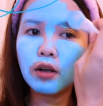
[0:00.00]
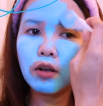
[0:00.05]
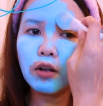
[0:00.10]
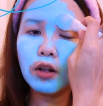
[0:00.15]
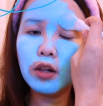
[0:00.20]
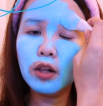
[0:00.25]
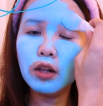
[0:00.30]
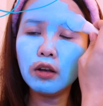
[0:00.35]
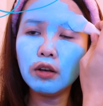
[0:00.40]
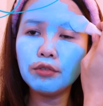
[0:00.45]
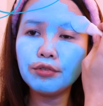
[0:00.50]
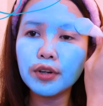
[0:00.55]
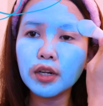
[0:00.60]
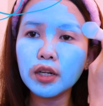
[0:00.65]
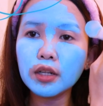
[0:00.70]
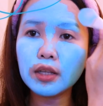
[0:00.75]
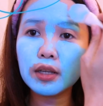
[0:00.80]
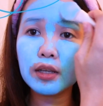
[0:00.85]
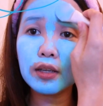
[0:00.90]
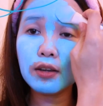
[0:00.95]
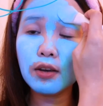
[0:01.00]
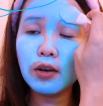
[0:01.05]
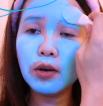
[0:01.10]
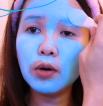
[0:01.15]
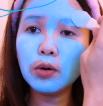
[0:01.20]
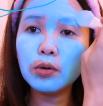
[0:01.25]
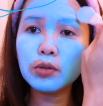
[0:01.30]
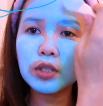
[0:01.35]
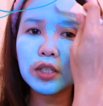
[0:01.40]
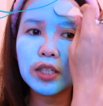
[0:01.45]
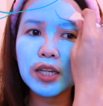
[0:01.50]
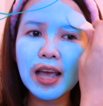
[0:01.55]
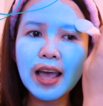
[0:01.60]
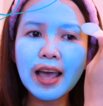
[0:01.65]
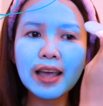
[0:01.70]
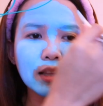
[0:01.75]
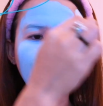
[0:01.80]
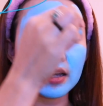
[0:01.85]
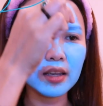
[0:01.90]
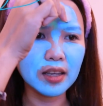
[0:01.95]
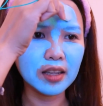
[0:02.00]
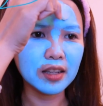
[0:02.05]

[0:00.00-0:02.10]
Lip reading: All over the ocean.